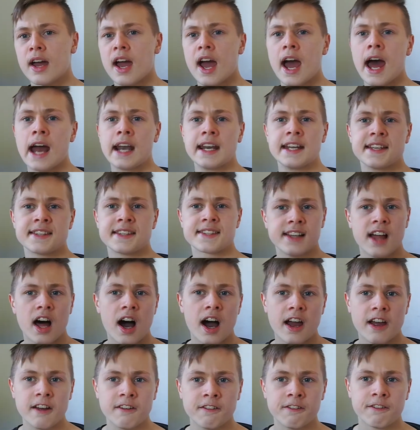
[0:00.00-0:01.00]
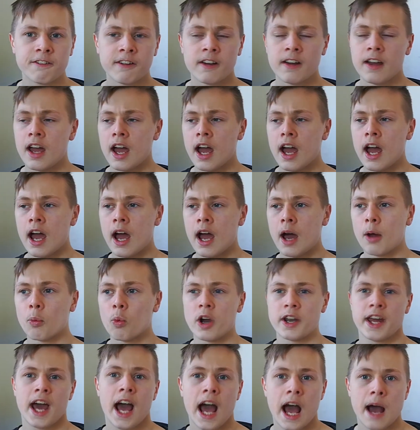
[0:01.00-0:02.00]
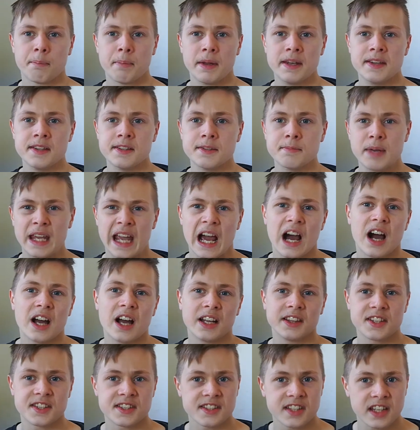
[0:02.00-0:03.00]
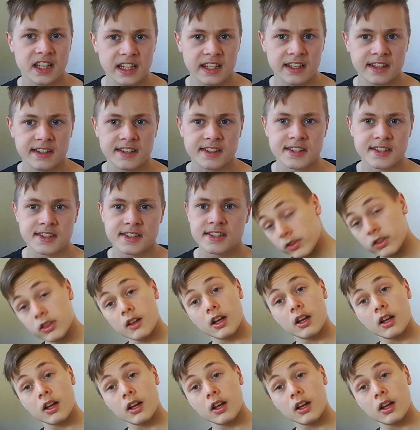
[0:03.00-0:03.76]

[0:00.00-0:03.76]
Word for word: and his life and what happened behind the scenes.